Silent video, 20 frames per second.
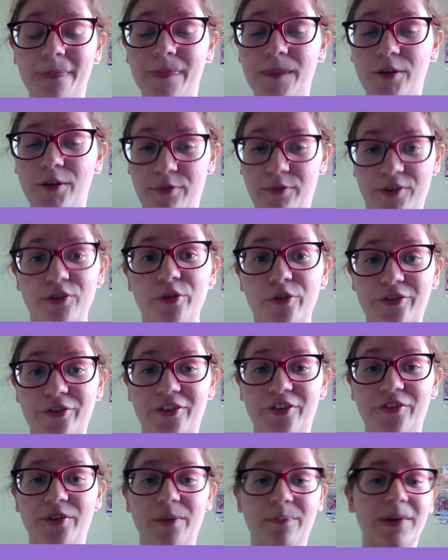who is
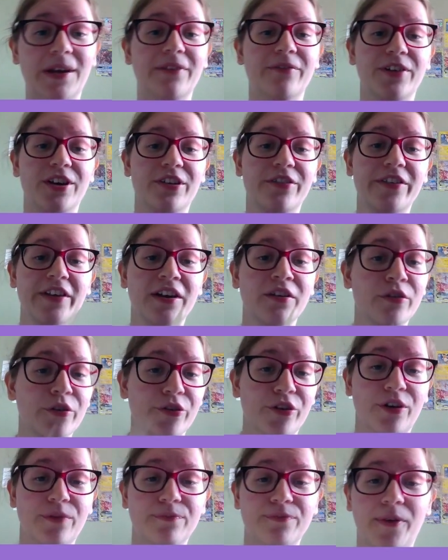also oblivious and
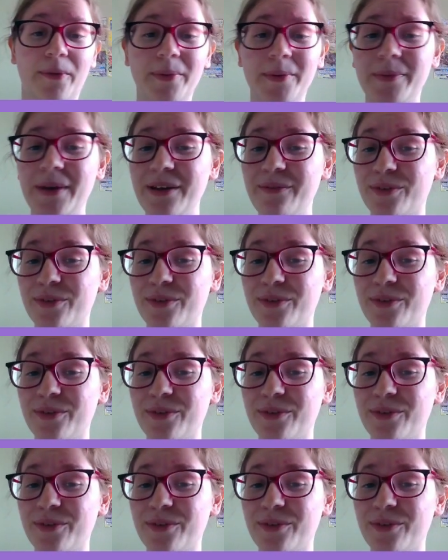also probably